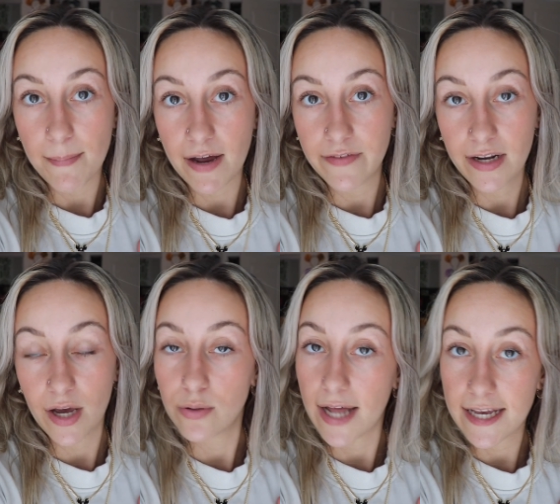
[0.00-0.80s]
my
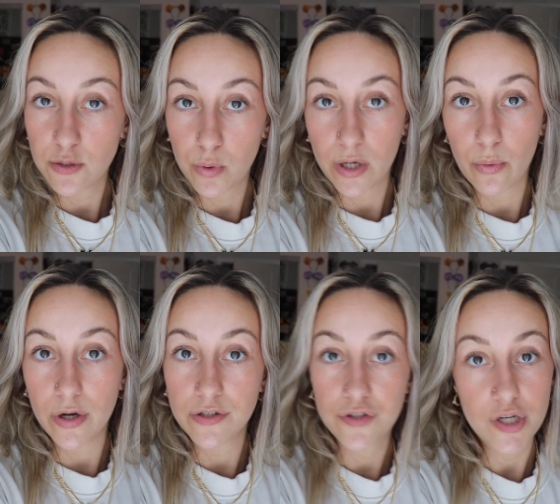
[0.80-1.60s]
video last week
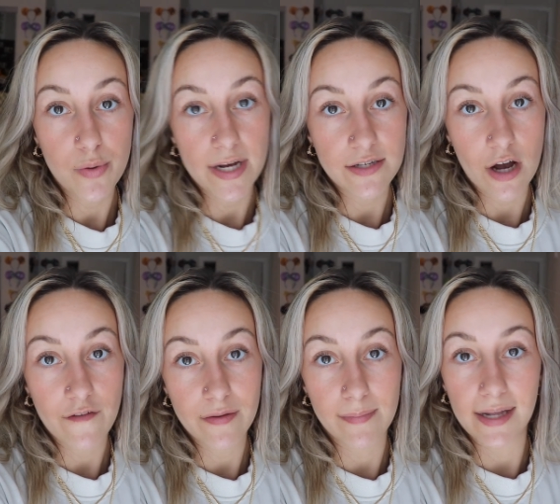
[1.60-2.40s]
was two days
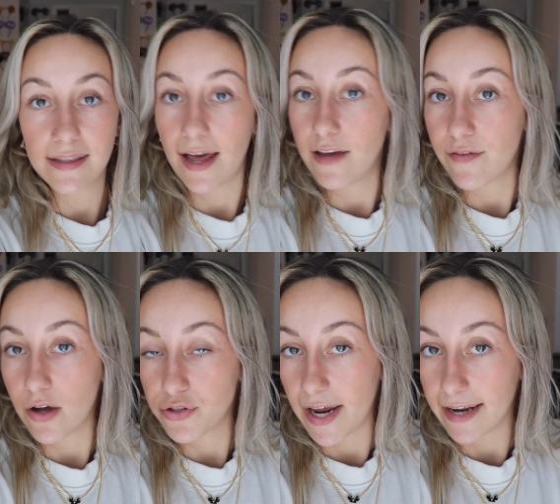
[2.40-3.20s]
off in my life.
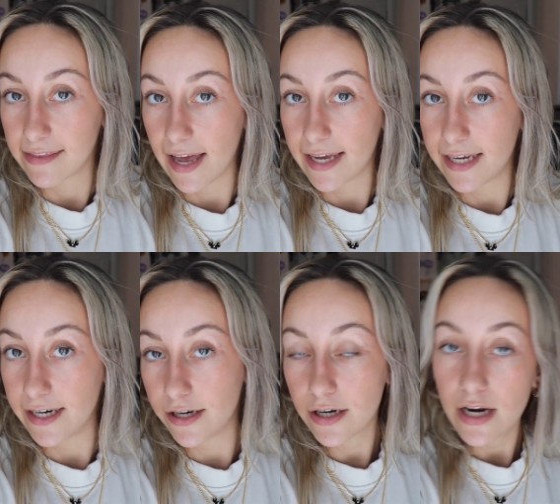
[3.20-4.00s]
I'll tag that
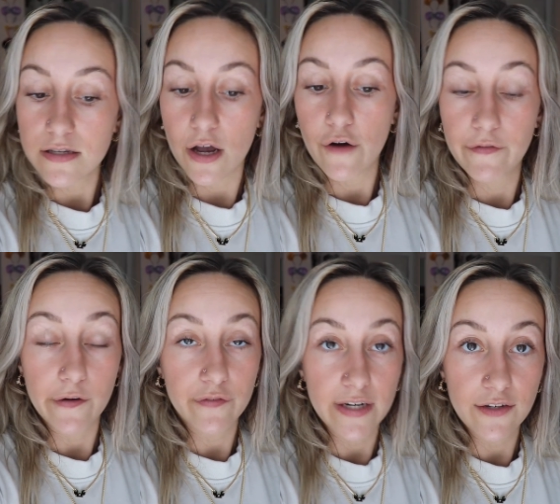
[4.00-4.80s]
here. So
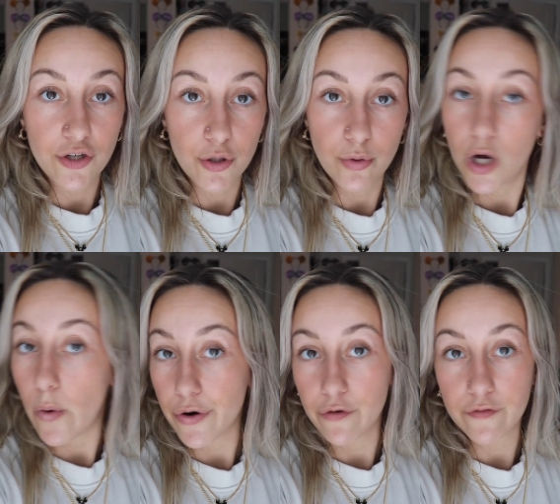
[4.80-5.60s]
feel free to
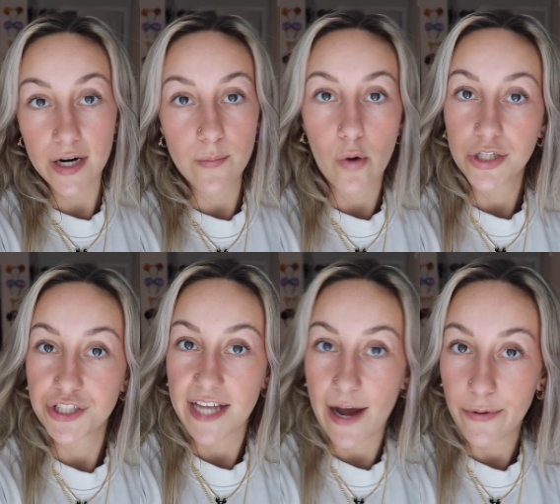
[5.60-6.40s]
go on over and
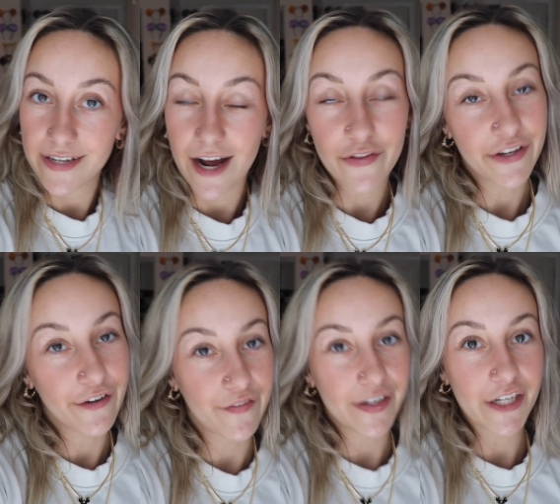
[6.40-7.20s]
watch that one now that
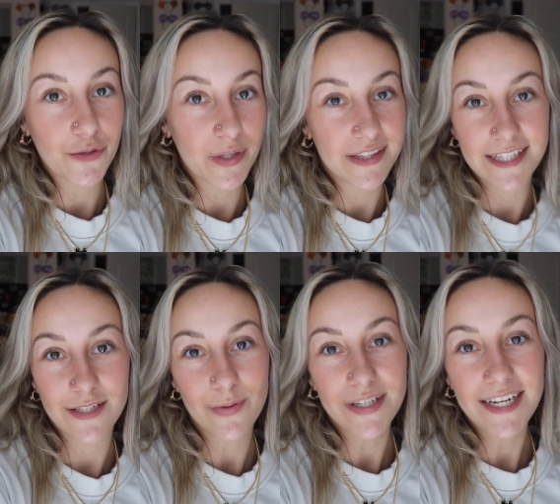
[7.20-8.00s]
you're finished with
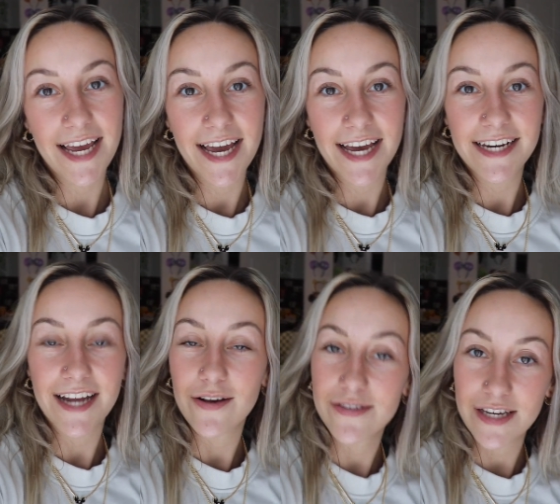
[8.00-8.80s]
this one.
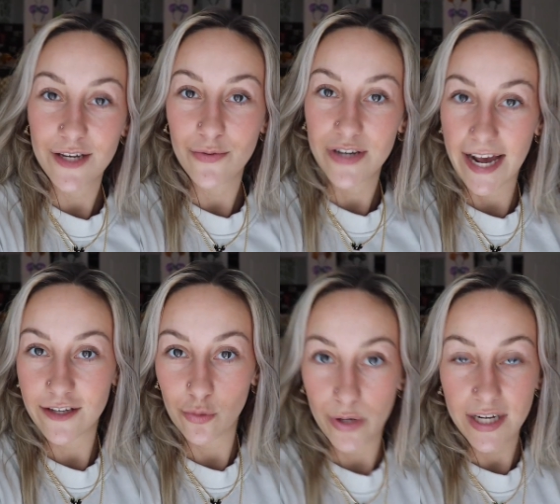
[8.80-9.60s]
And I'll see you
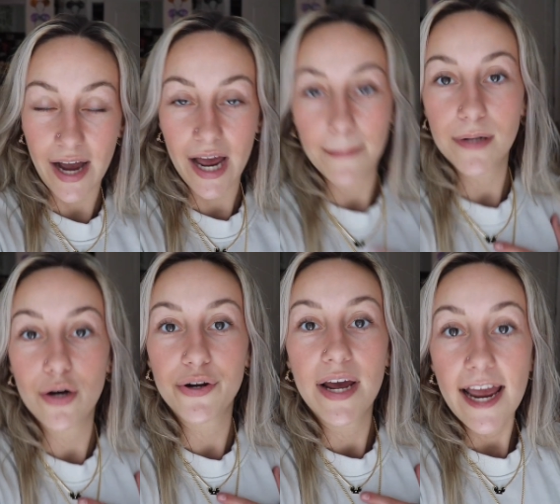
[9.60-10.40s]
next week. I
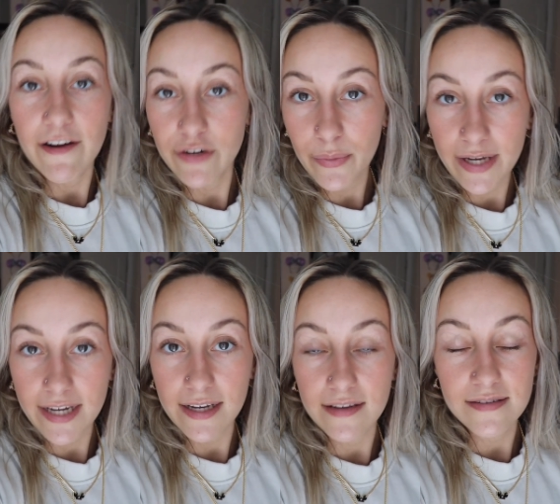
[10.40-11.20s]
upload every
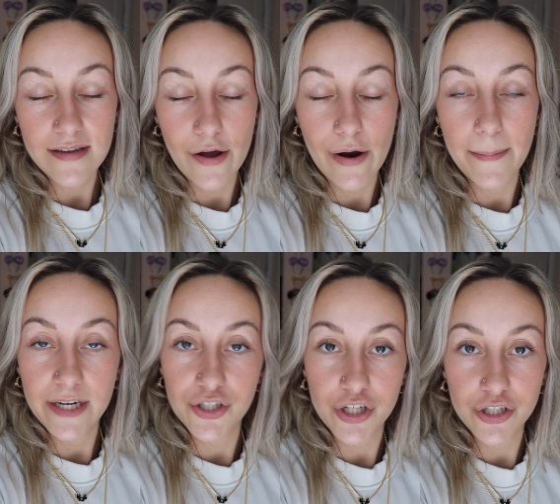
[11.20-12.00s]
week so
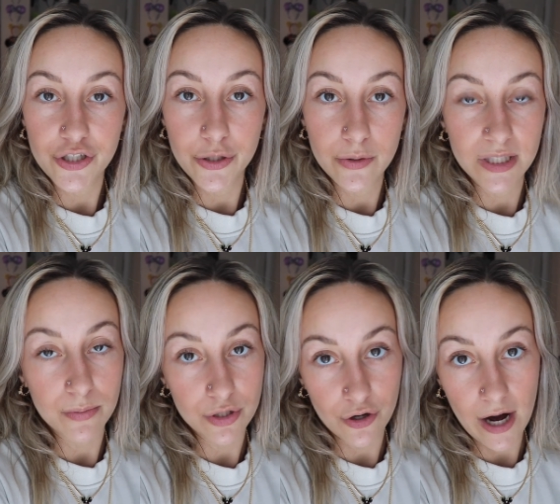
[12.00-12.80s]
be sure to
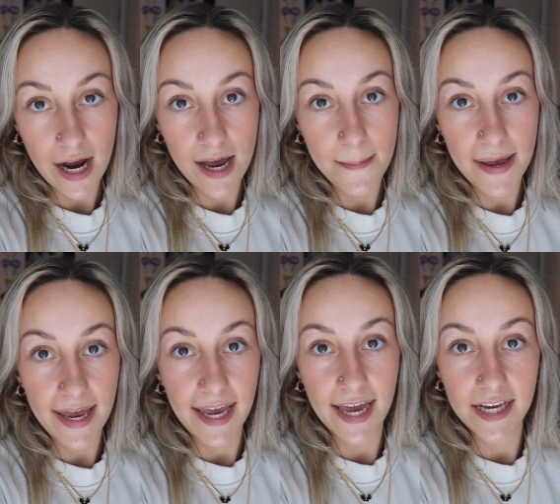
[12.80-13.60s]
subscribe
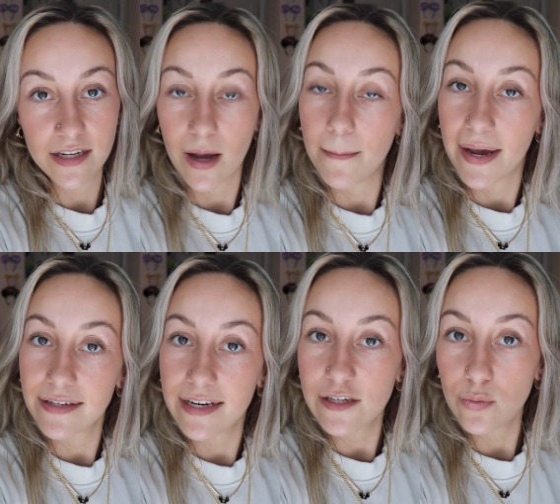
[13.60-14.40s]
and come
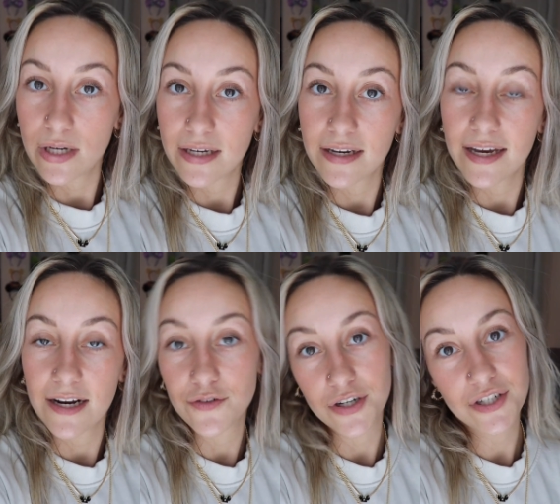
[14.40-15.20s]
back next week,
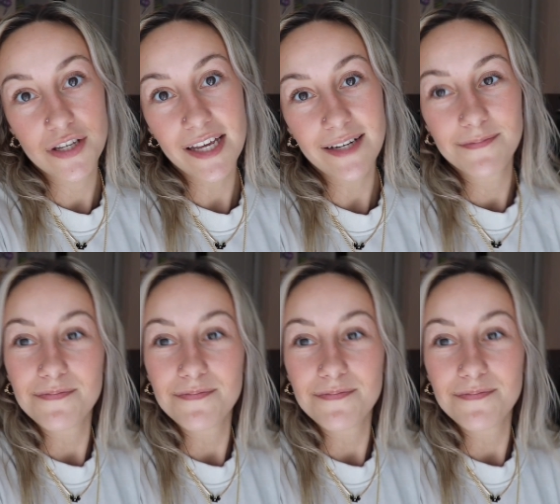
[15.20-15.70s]
and I'll talk to you then.